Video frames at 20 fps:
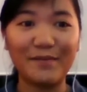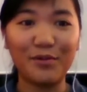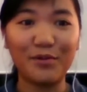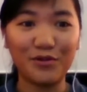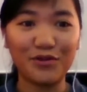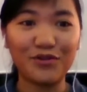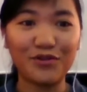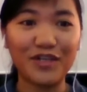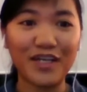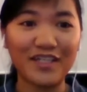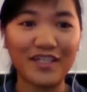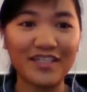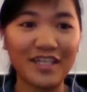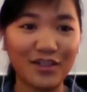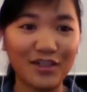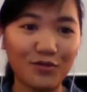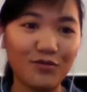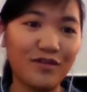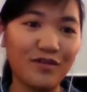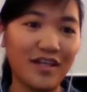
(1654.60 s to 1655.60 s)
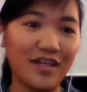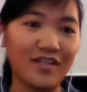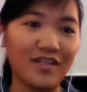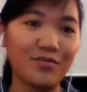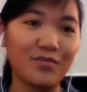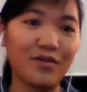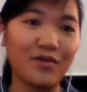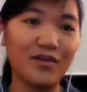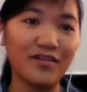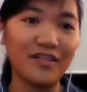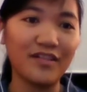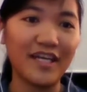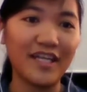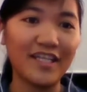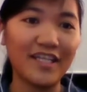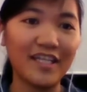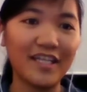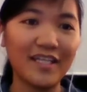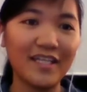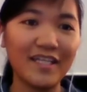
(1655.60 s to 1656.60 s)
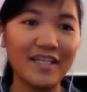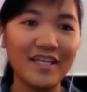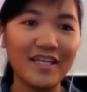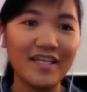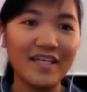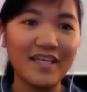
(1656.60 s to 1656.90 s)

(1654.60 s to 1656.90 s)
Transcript: put trash into that as well, and then